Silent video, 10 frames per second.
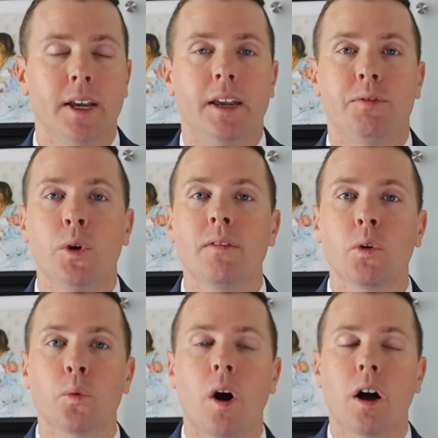If you have
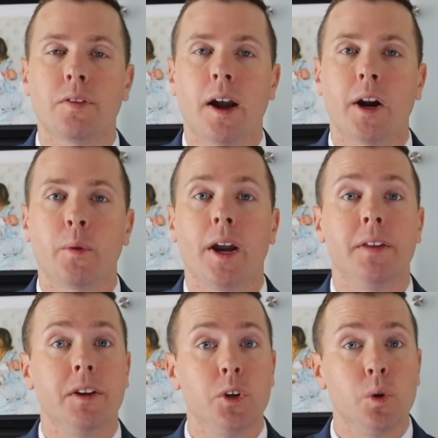a Roth
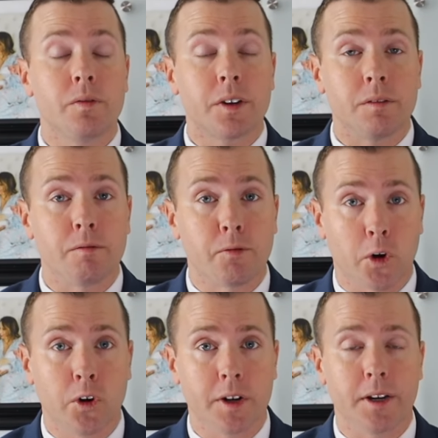IRA that you have
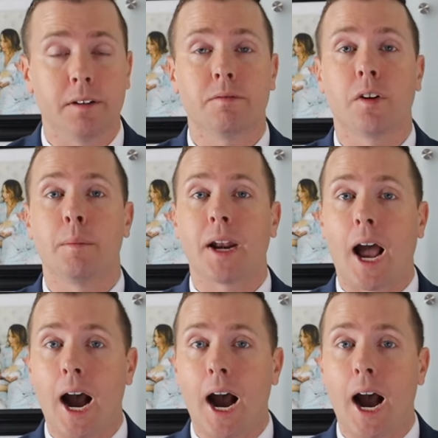converted from an